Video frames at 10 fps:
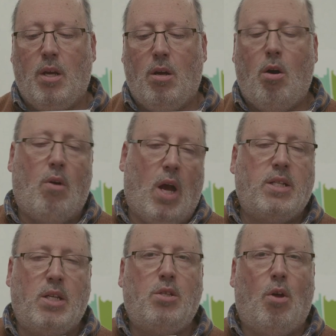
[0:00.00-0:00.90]

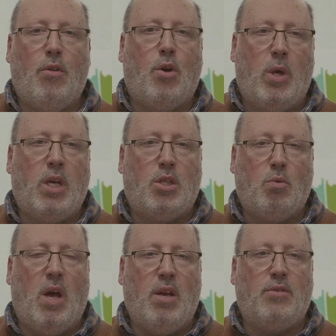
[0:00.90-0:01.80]
Alright, it's not the quickest
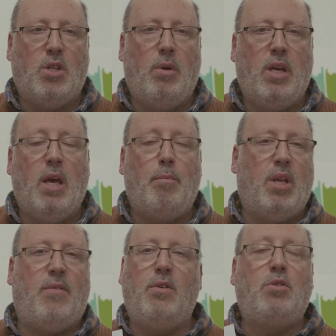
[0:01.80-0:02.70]
way of doing it, but
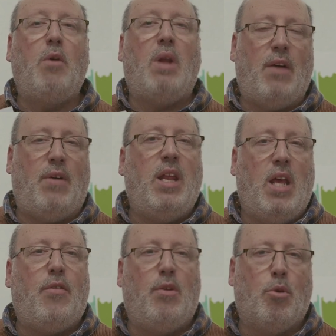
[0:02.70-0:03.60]
if you don't have any
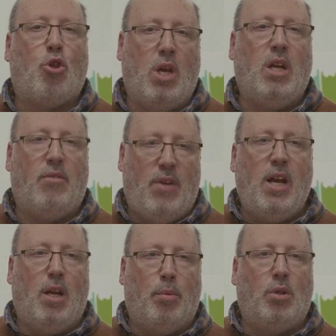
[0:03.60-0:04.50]
other machine
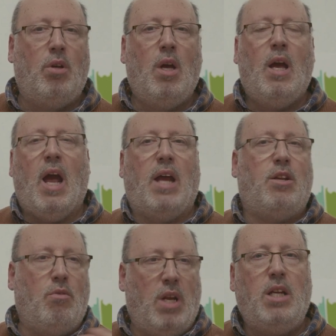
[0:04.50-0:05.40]
available and
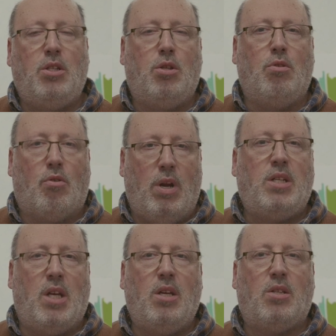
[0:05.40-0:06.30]
you need to do
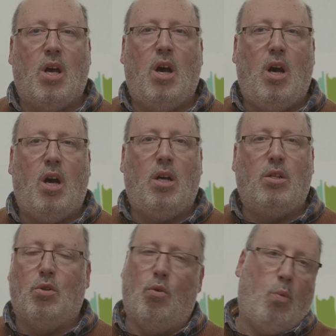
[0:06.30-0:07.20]
greetings
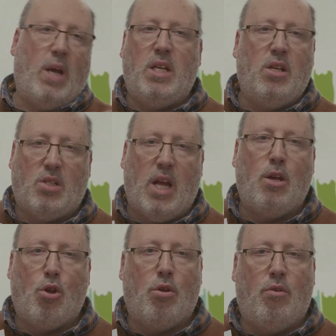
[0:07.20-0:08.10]
cards or wedding
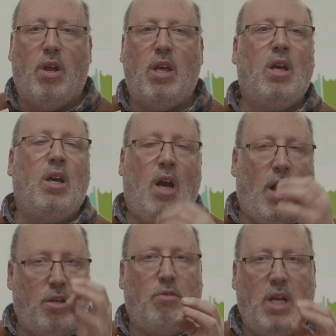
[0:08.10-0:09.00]
stationery
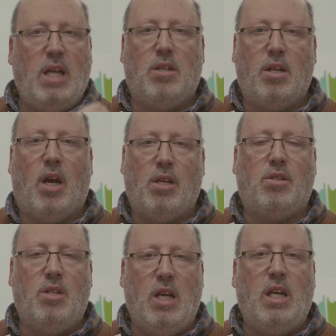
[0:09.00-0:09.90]
and you need a nice
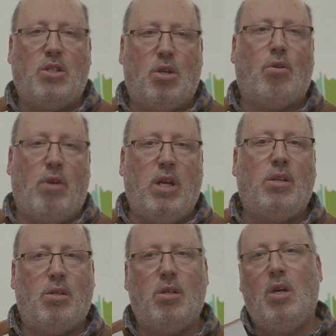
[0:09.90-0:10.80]
neat
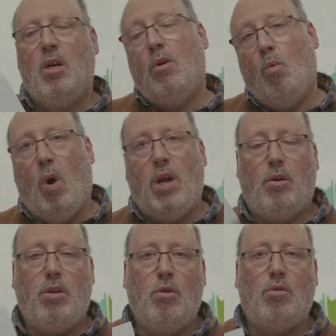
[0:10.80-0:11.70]
crease, why
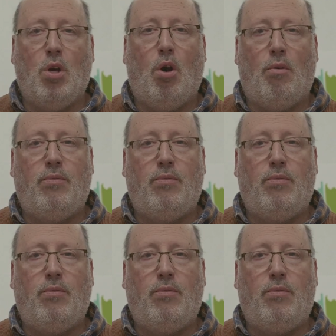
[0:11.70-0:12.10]
not use your hot